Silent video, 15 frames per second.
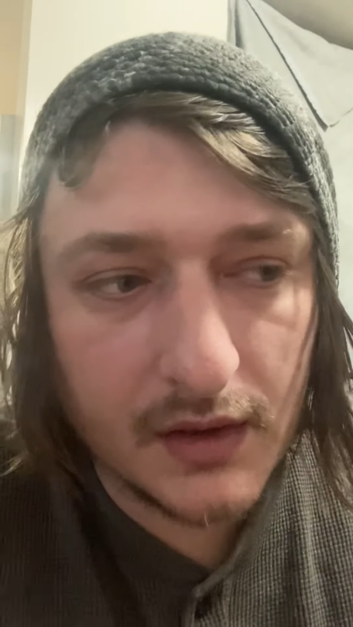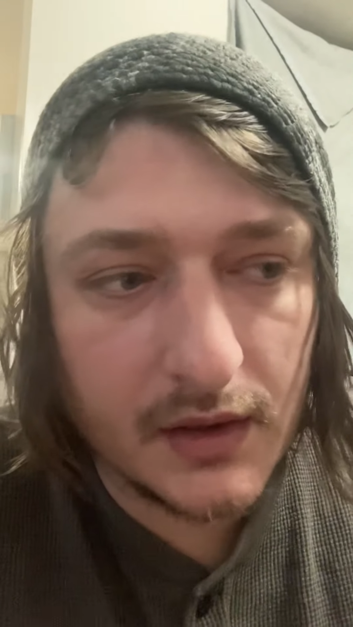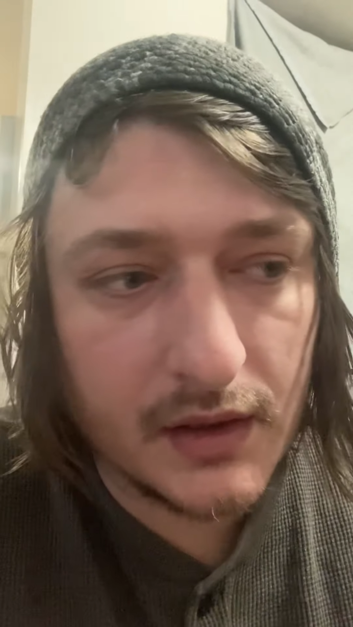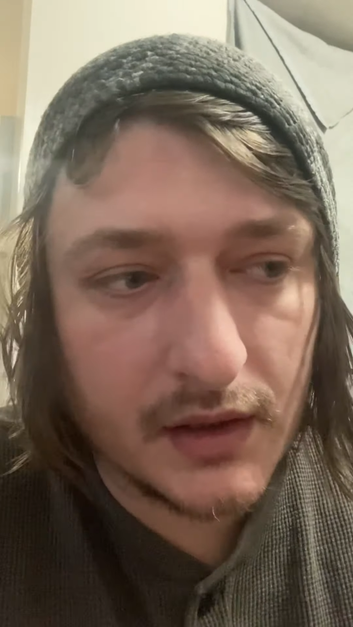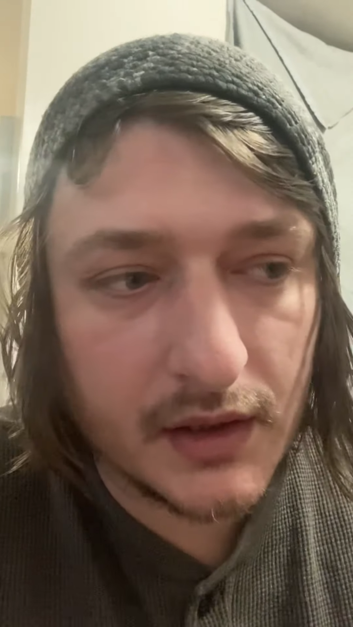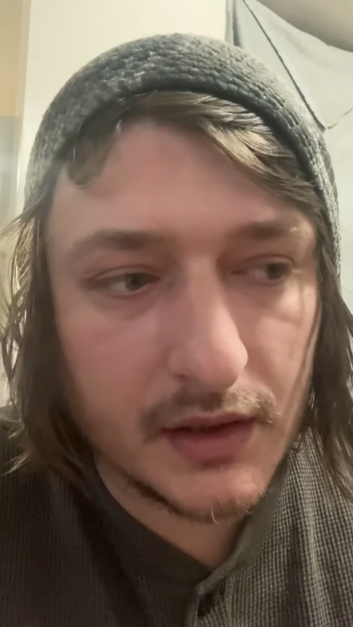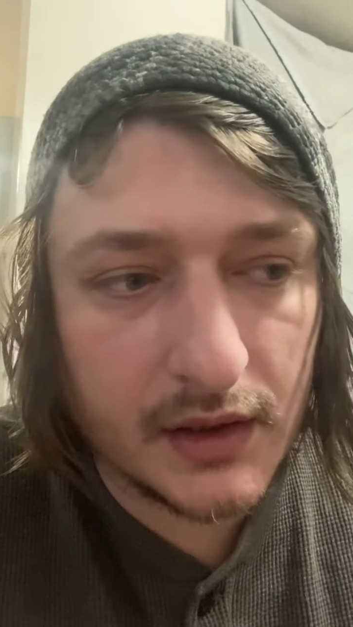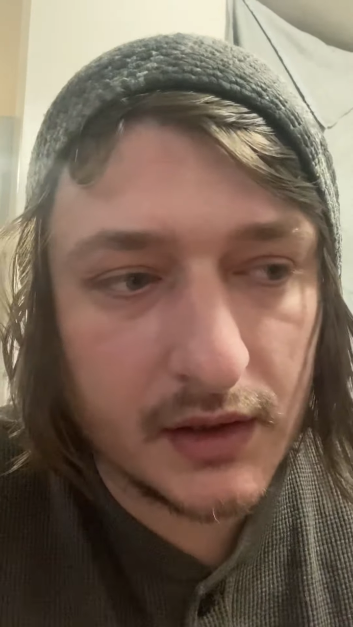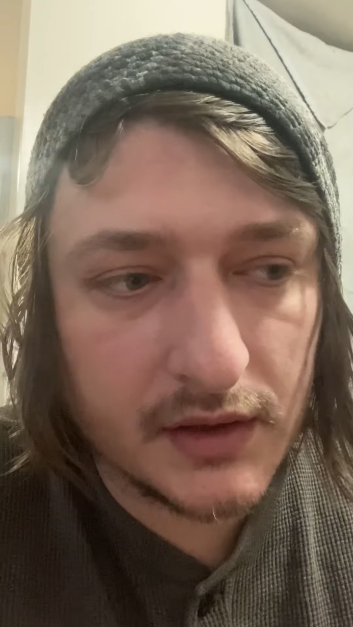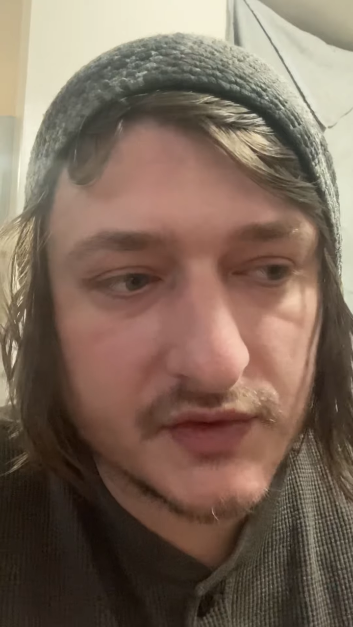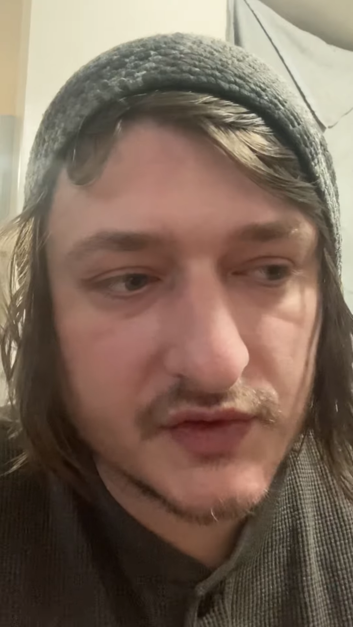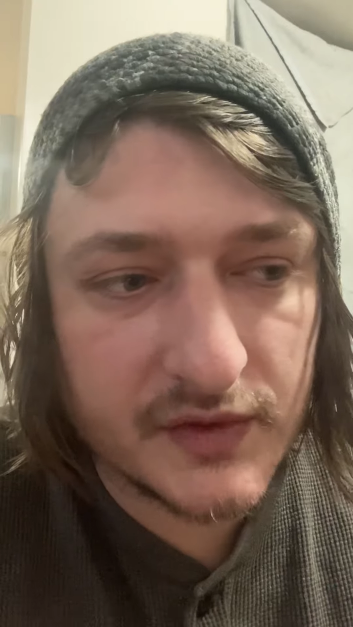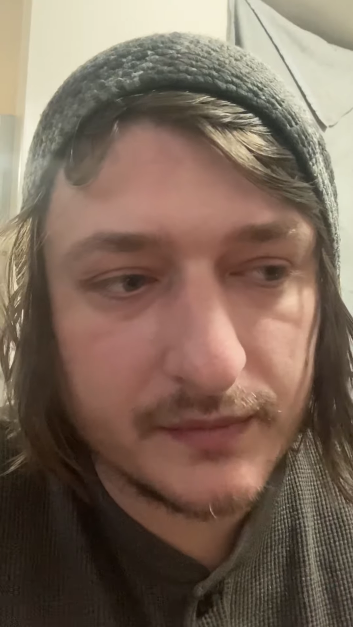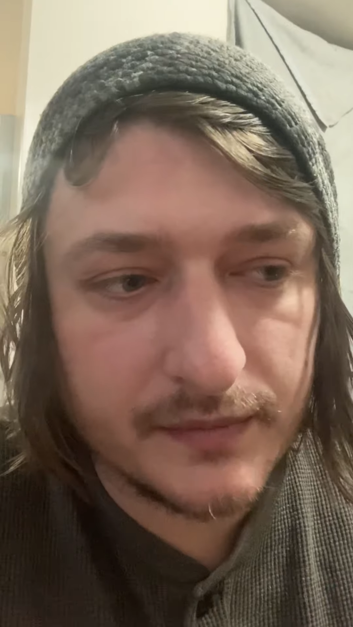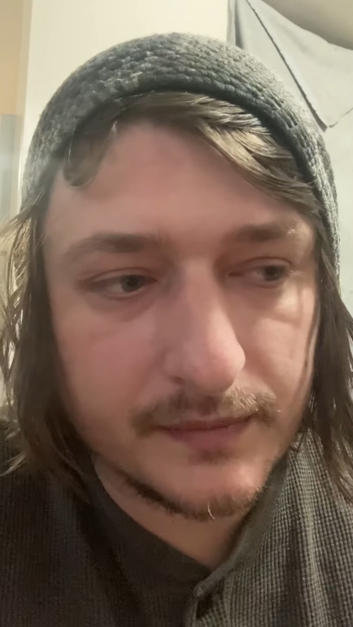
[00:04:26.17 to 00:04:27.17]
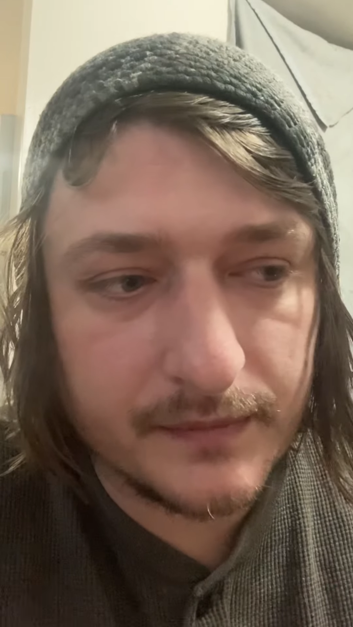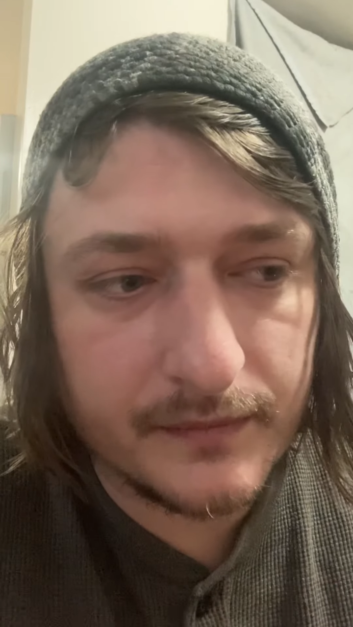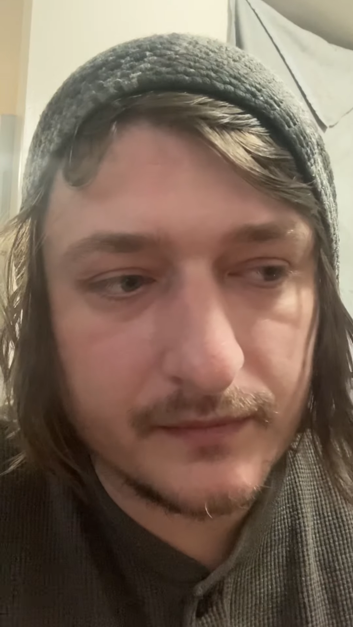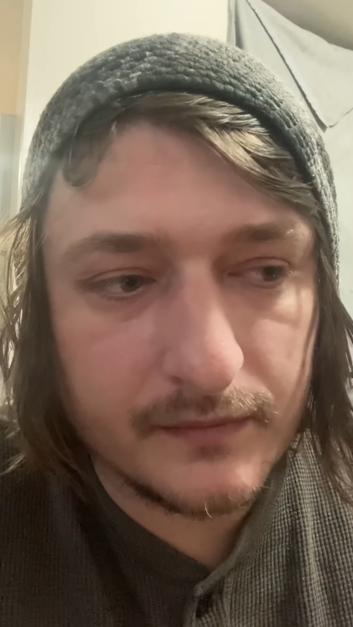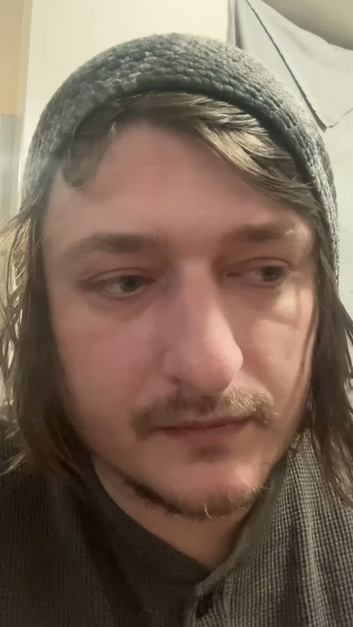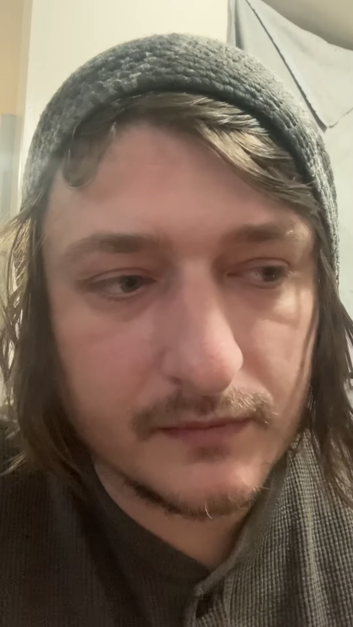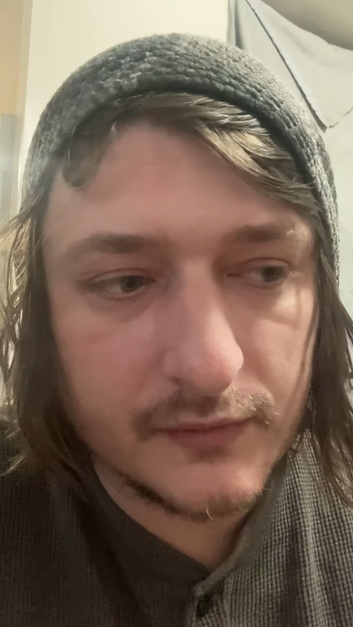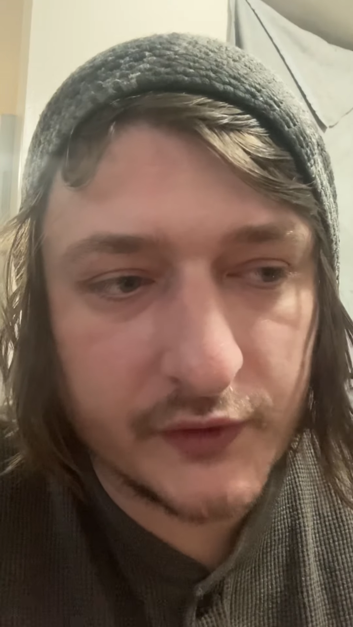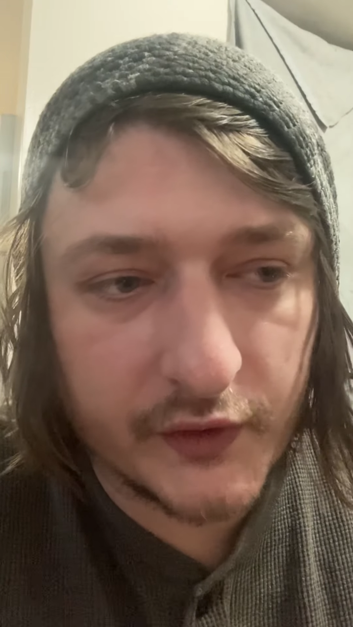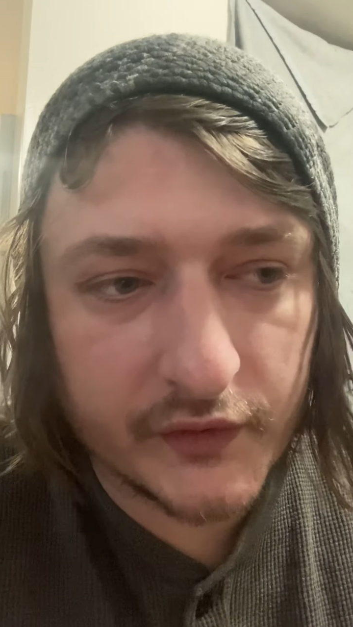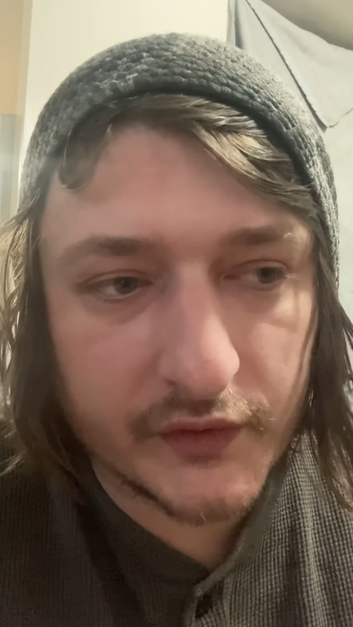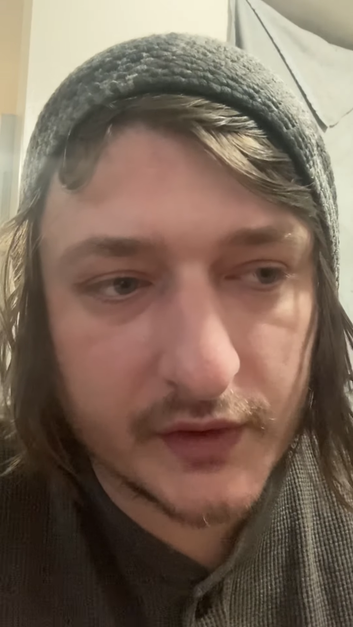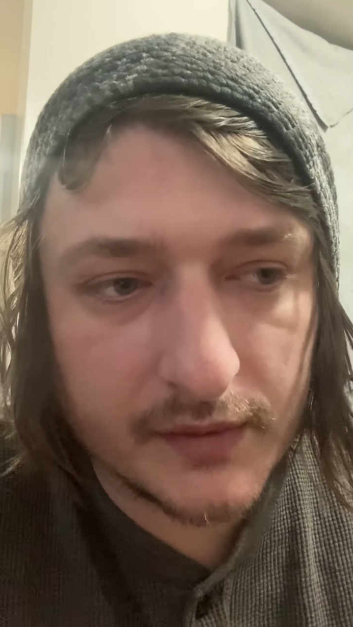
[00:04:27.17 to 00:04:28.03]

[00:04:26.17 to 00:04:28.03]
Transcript: it should just